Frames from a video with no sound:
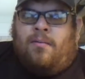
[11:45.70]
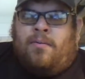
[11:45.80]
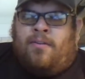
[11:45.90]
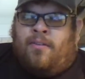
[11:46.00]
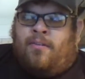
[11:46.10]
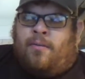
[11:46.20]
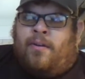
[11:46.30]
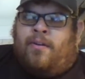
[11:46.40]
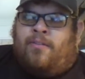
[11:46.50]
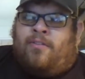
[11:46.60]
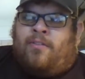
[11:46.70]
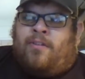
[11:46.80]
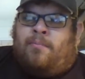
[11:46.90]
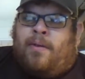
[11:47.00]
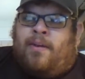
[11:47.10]
because either way you're still
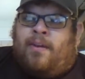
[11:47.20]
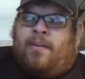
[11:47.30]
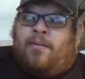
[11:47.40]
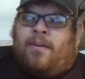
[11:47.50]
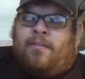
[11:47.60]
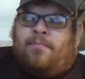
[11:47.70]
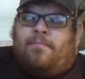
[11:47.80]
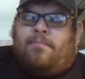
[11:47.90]
going to pay anyway.